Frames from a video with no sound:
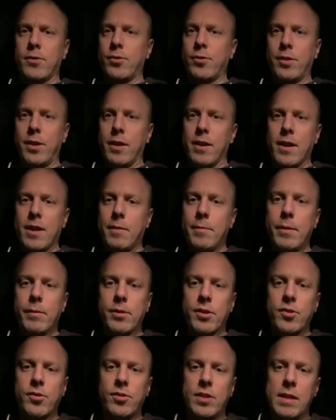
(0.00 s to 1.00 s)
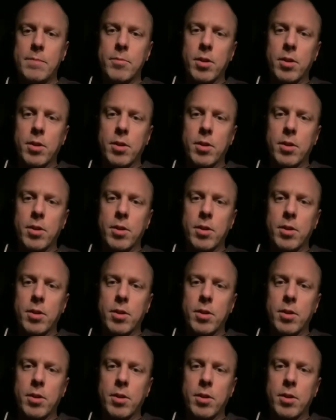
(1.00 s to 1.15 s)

so you're not going to be able to see